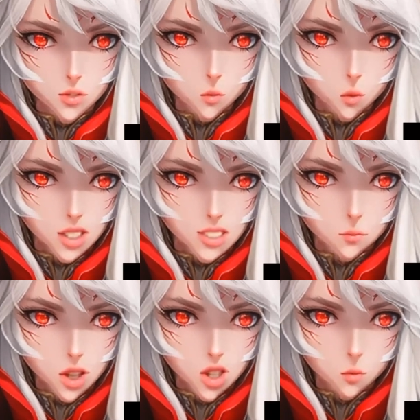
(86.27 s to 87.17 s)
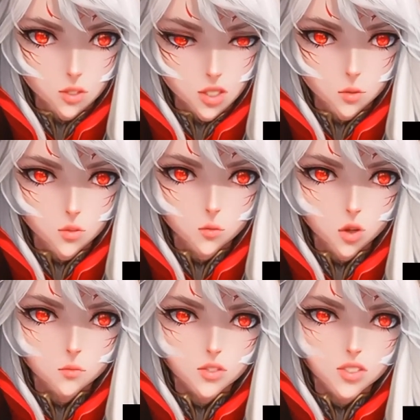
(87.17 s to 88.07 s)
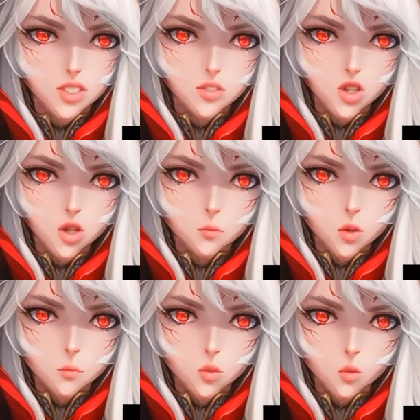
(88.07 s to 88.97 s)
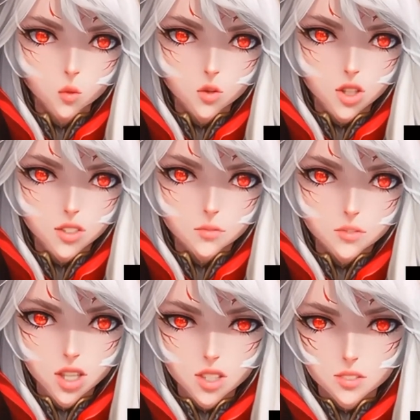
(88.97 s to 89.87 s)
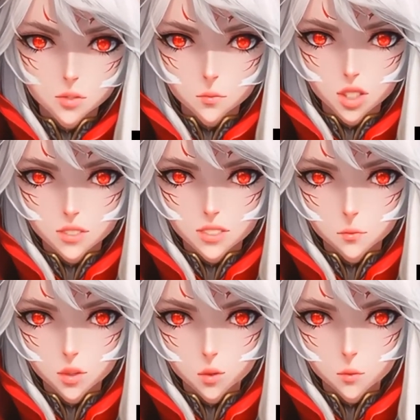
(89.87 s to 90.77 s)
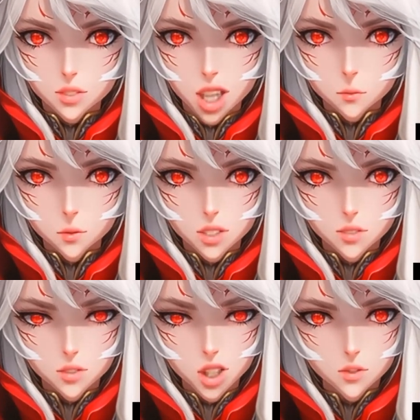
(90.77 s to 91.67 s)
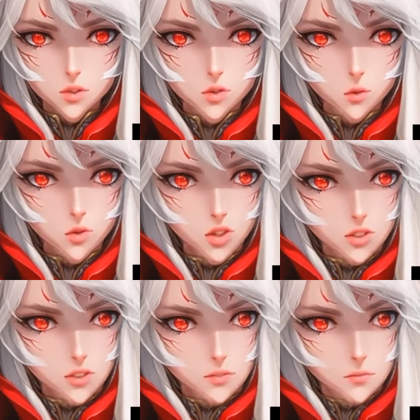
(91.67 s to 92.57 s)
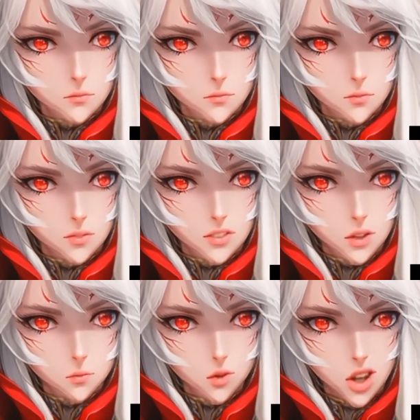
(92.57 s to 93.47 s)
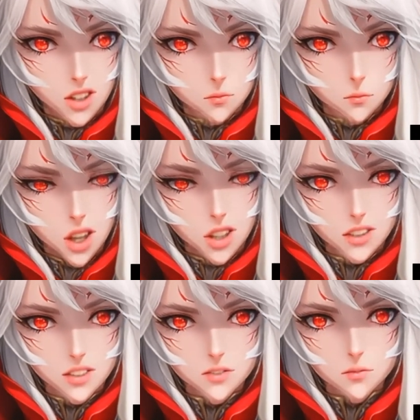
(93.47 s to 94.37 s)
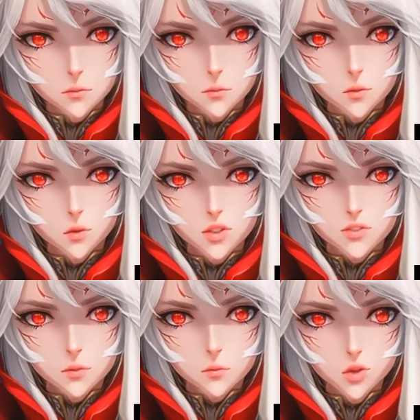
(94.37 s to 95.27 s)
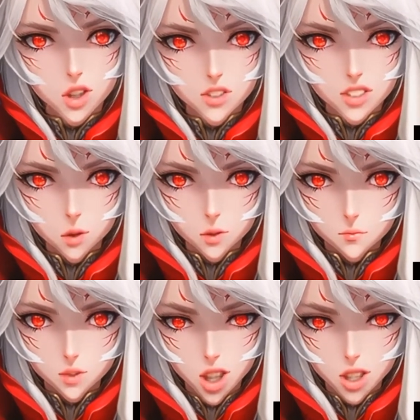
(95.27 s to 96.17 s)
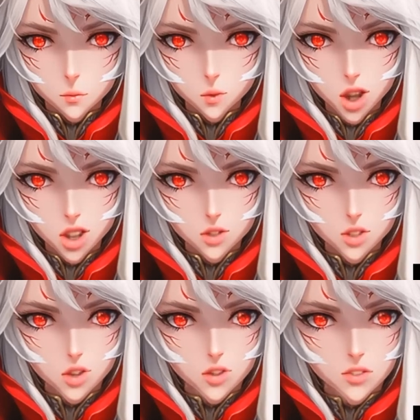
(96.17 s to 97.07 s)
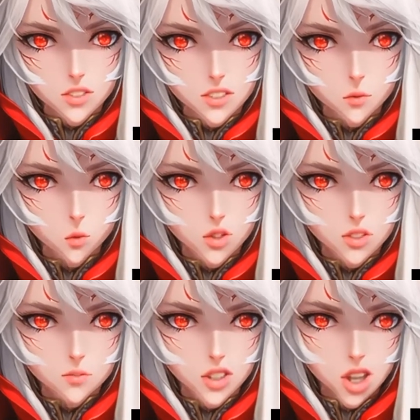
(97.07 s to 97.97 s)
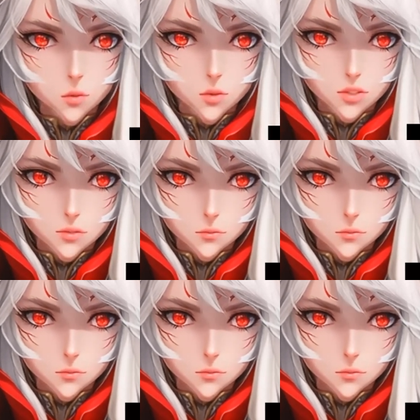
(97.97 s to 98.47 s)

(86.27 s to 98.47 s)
The white spider was now surrounded in a dark purple aura, and something similar was happening to the other soldiers. Some cried in pain. Most of them tried shouting for help or uttered curses and words of doubt.